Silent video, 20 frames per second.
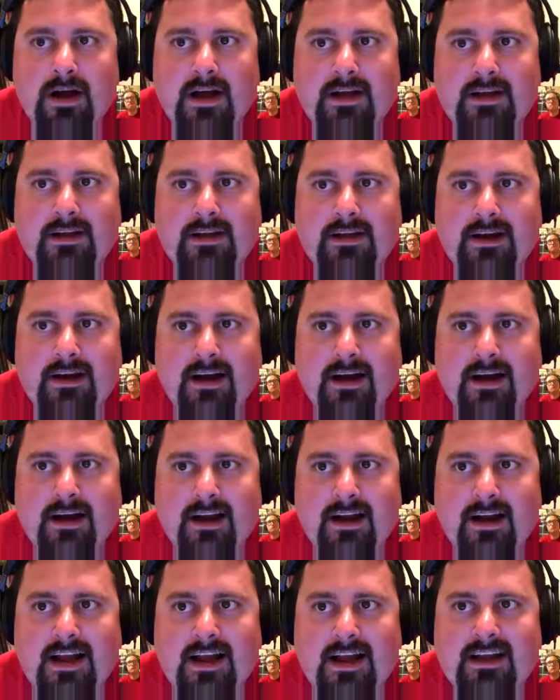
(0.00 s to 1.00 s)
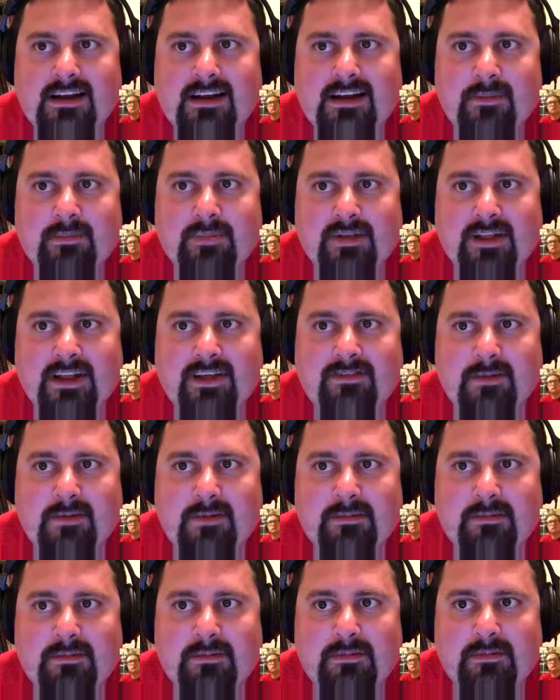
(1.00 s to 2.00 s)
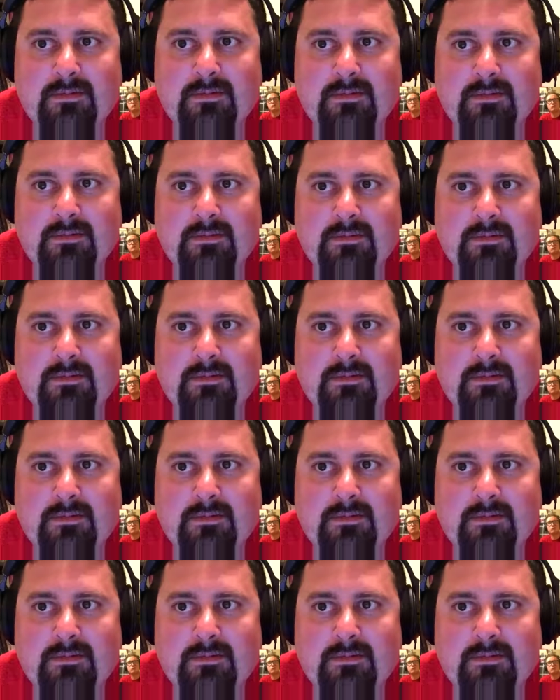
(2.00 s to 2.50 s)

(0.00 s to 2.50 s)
Now I cannot believe I'm listening to this.